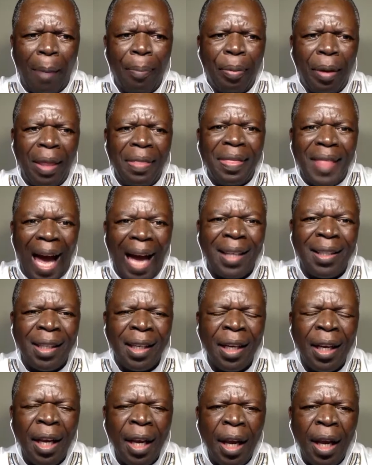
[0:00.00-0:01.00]
up in that.
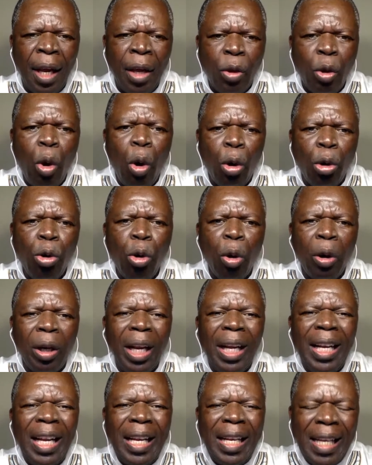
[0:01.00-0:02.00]
You
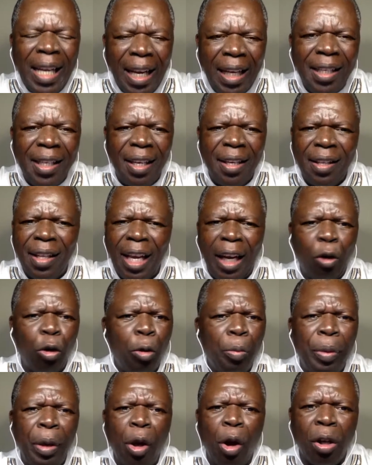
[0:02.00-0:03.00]
really need, they
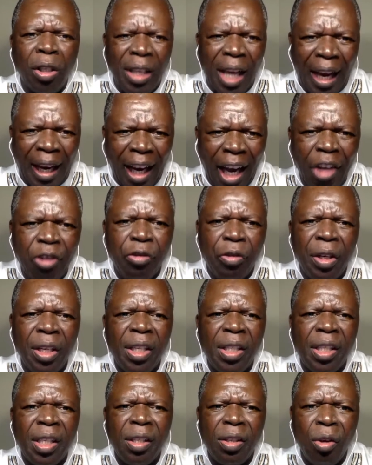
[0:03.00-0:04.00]
could be your
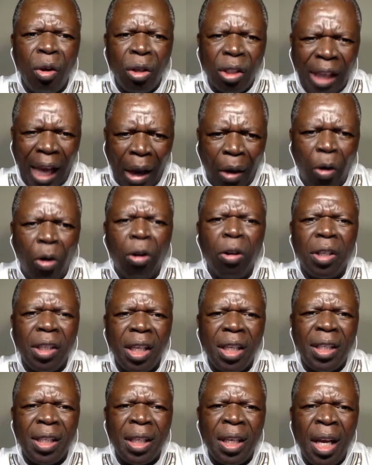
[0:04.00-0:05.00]
psychiatrist, your
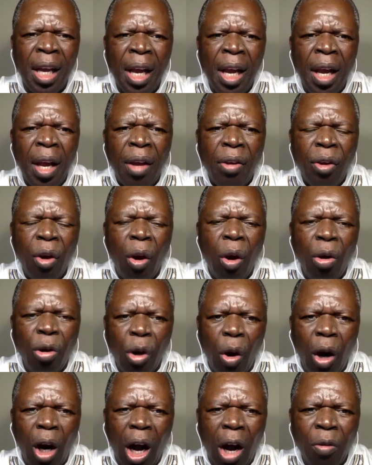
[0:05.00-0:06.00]
psychologist,
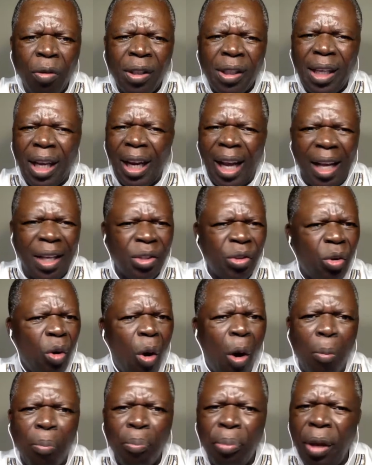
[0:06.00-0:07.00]
your counselors,
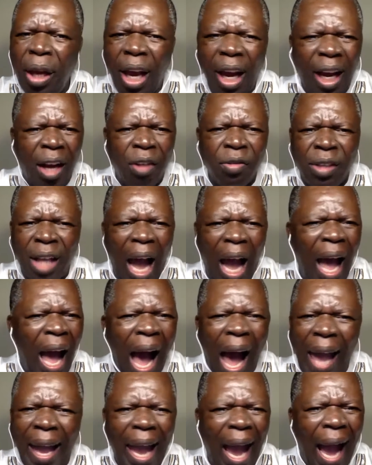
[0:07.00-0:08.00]
or peer counsel.
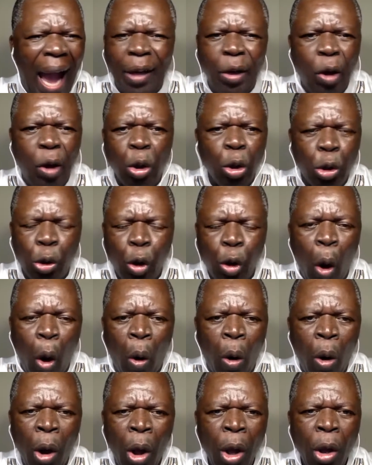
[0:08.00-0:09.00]
I don't
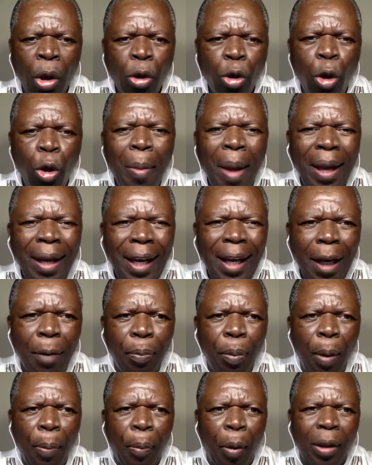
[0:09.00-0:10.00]
know. You may
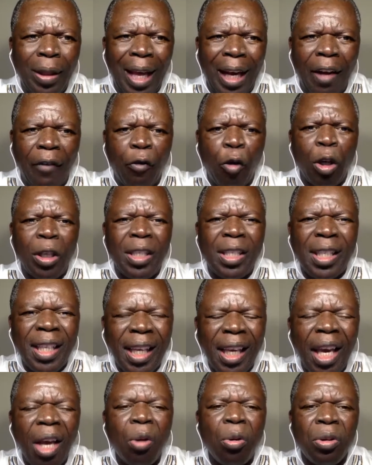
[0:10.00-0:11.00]
need people that have got
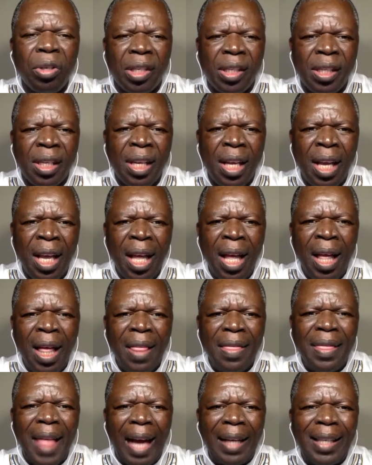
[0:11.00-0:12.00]
skills
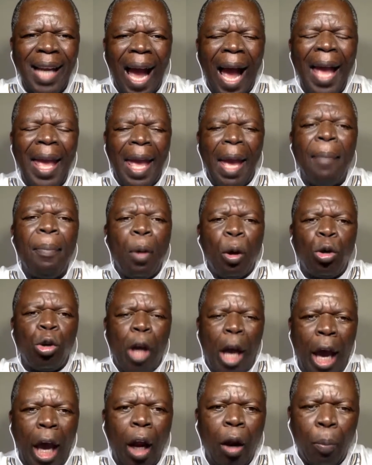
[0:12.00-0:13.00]
that are able
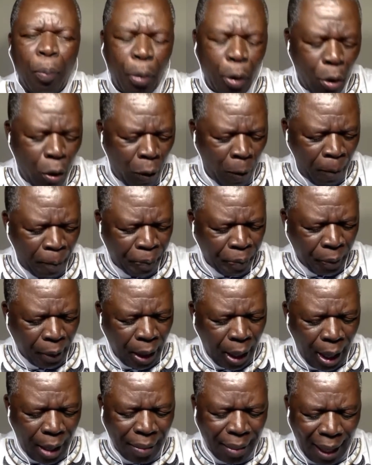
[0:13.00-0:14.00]
to help you
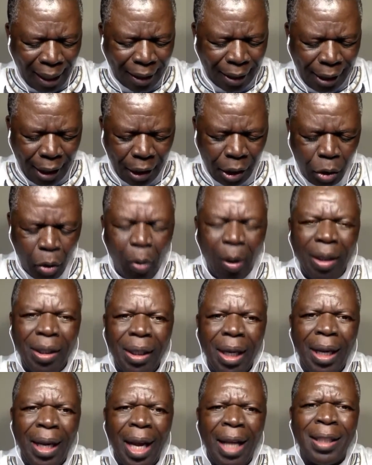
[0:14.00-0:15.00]
in that
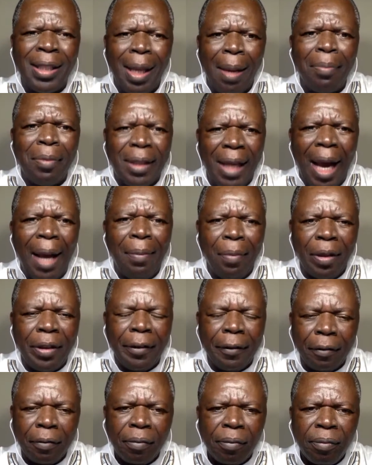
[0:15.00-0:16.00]
situation. And sometimes